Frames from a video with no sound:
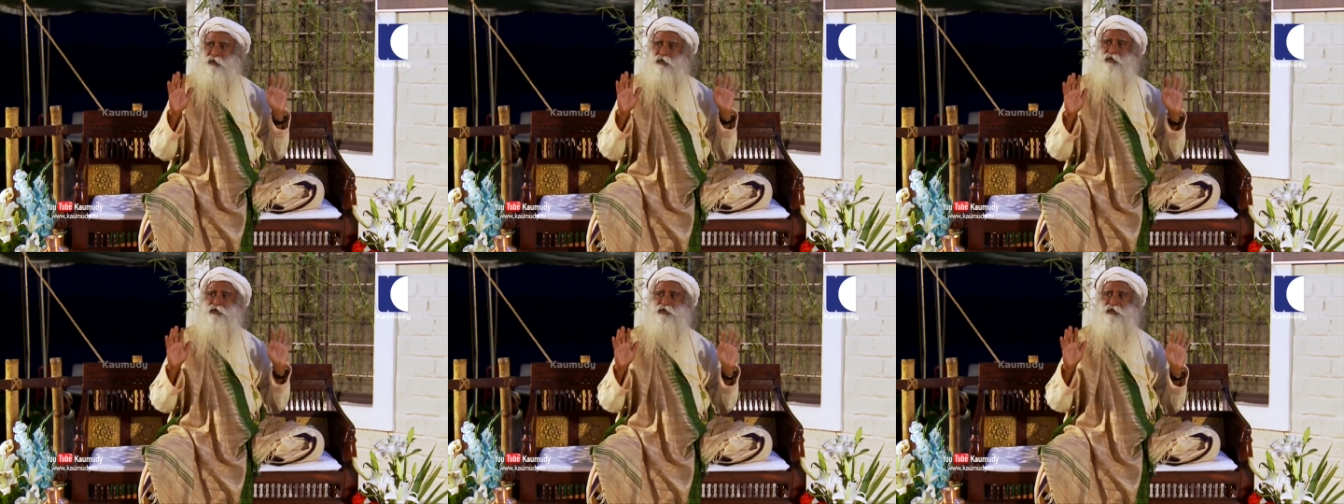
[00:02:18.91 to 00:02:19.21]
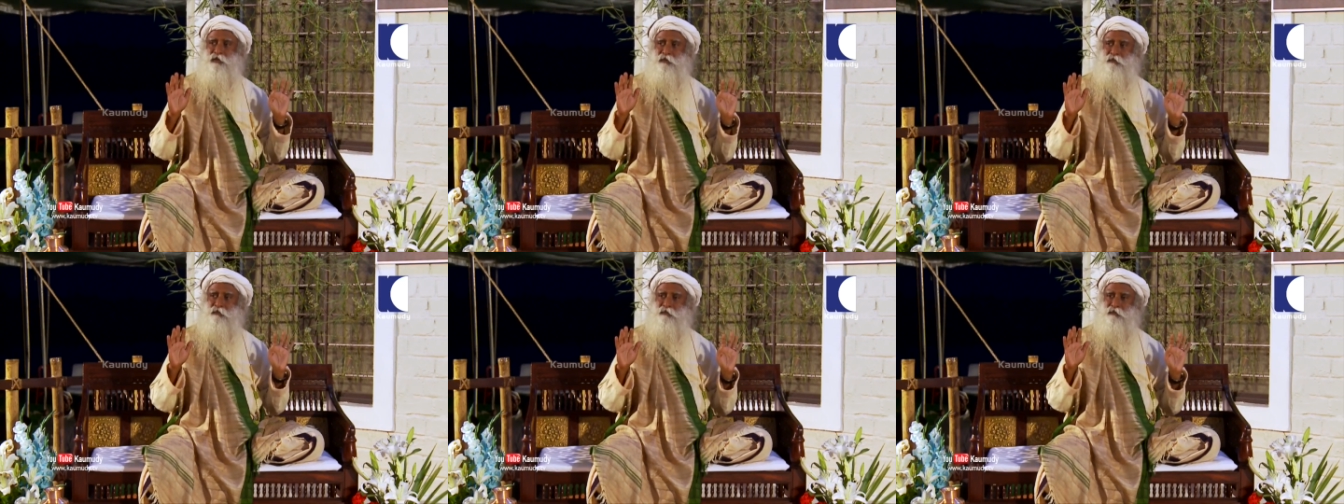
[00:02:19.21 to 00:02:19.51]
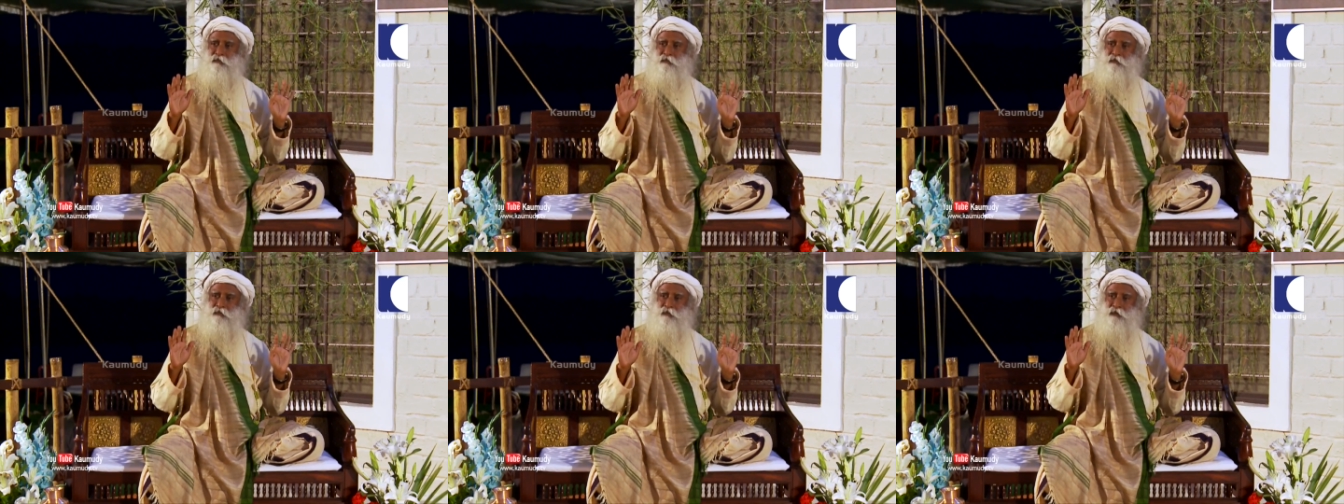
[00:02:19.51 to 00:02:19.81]
system.
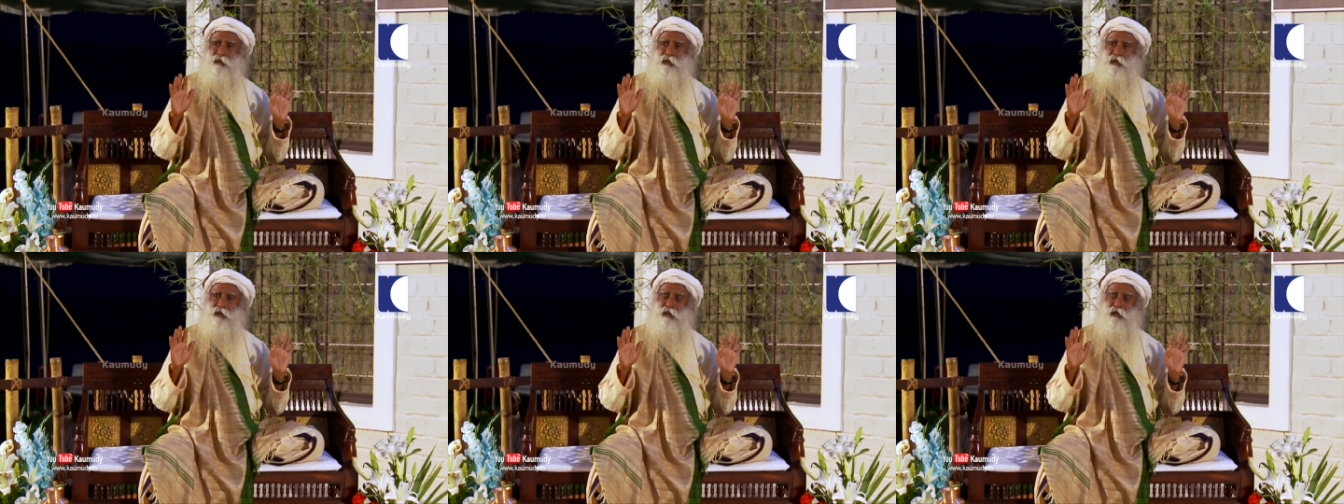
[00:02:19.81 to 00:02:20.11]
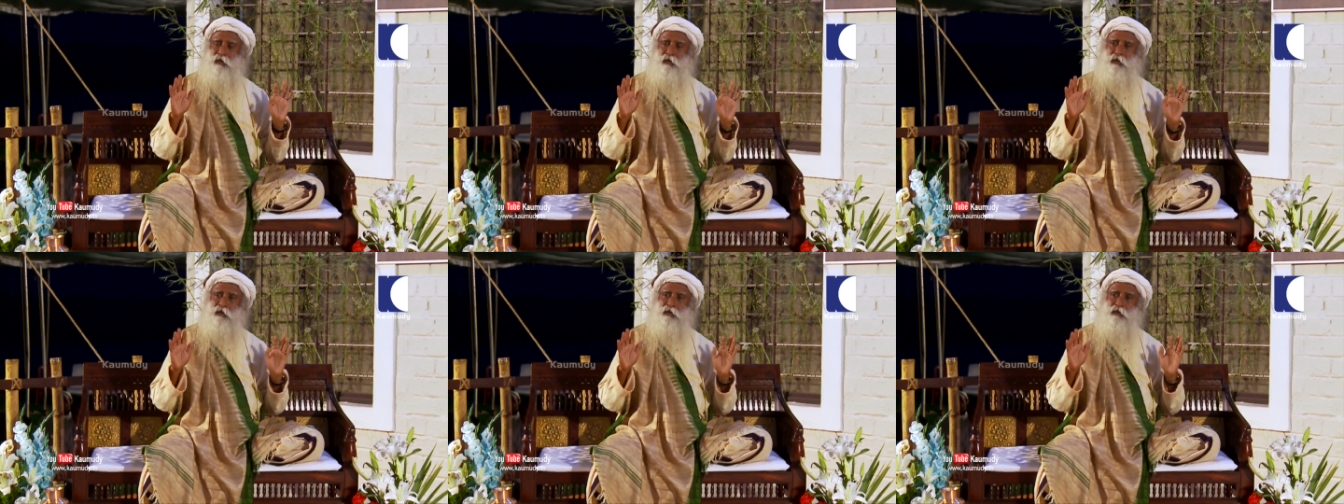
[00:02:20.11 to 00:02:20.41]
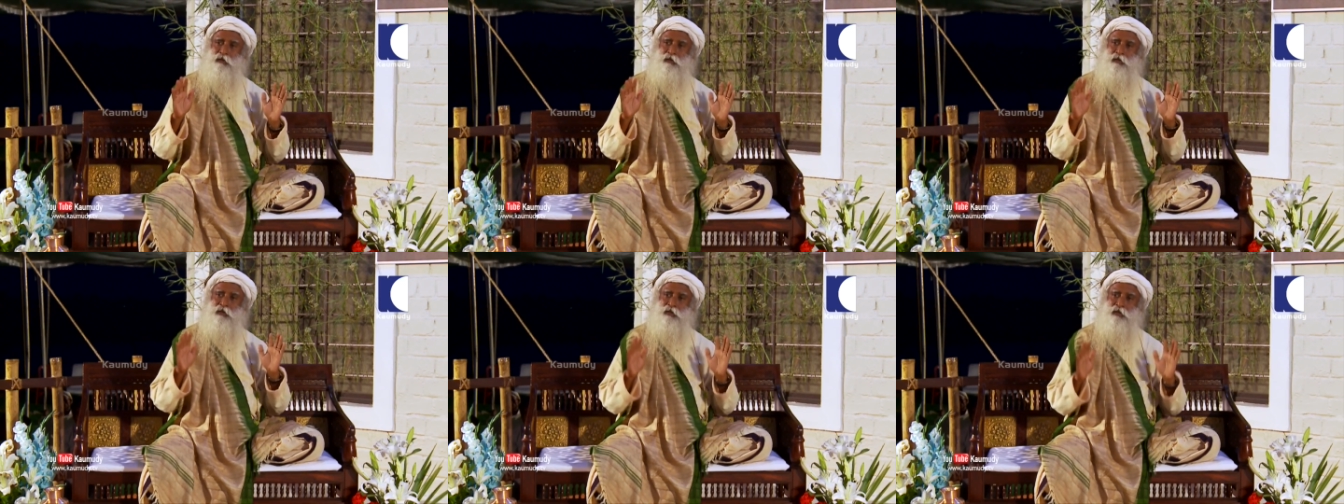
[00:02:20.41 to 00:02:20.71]

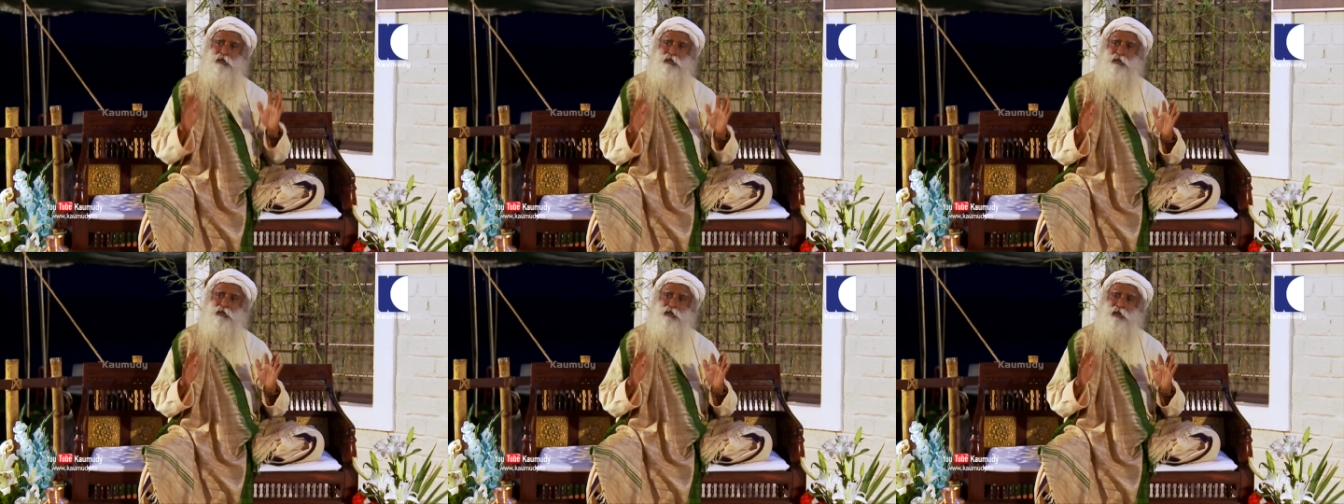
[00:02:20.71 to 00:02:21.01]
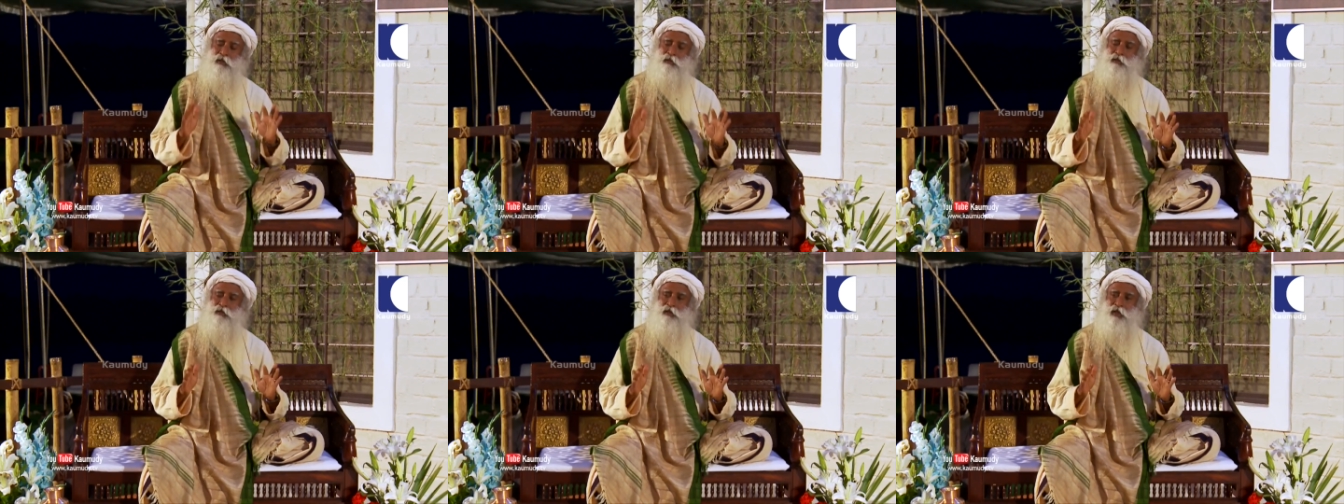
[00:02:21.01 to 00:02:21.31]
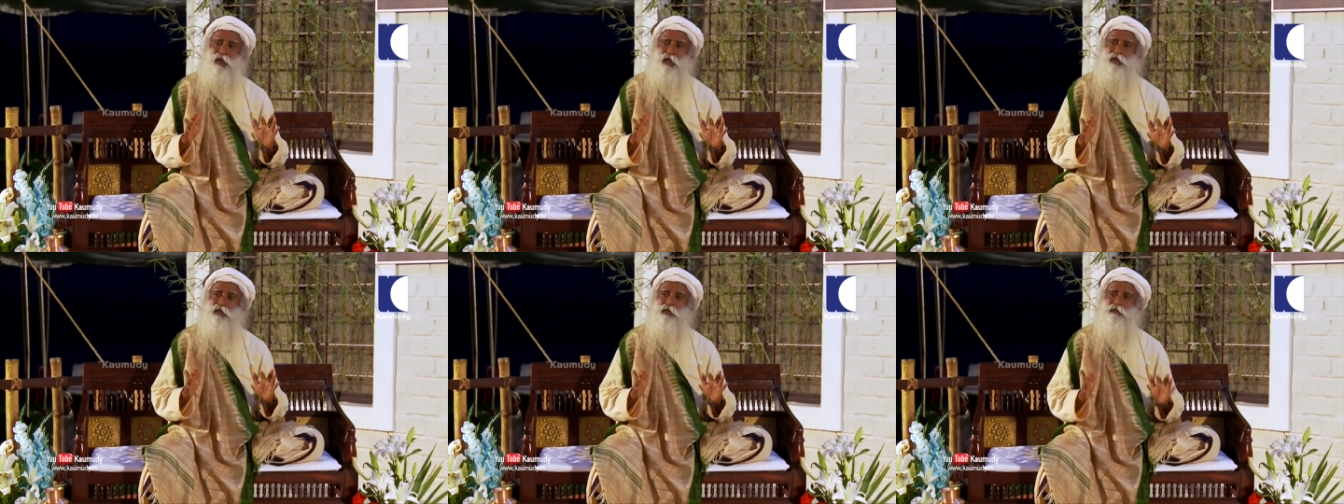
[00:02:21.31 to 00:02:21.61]
This is a
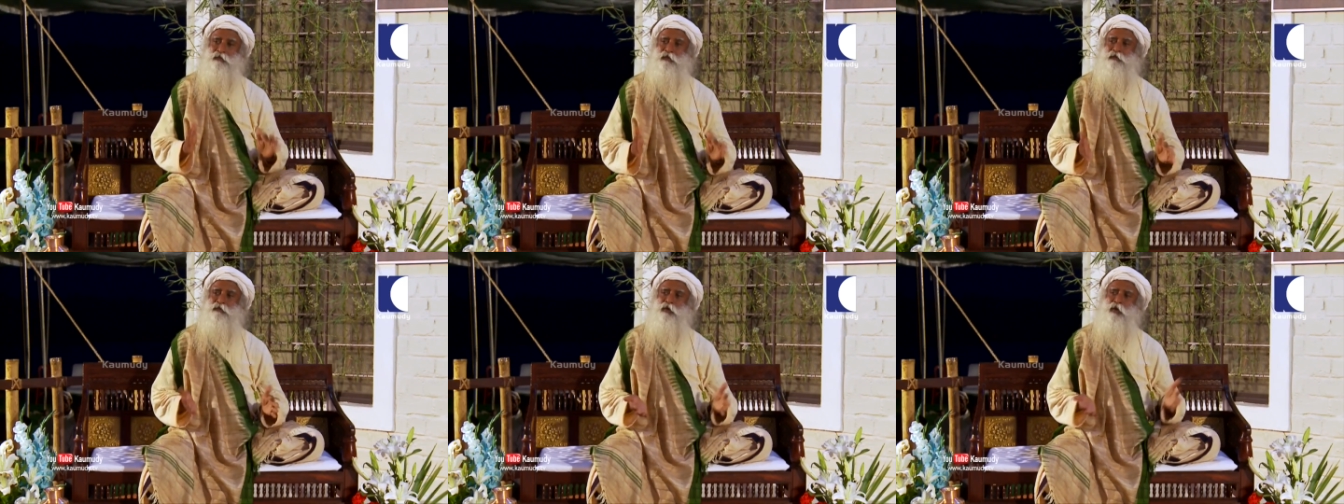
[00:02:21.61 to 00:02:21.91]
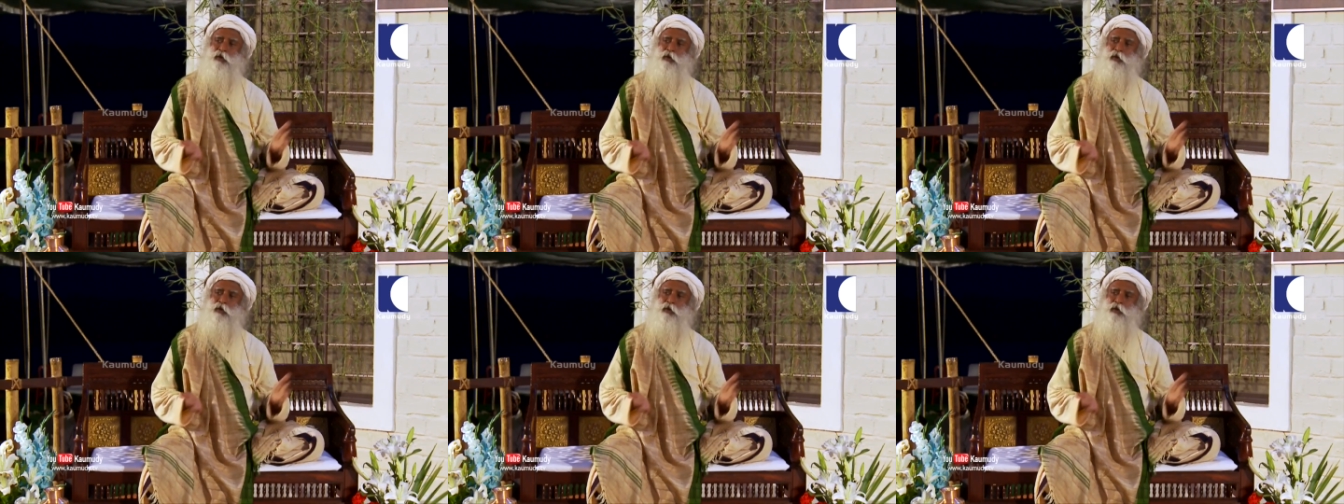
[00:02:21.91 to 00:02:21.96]
science we have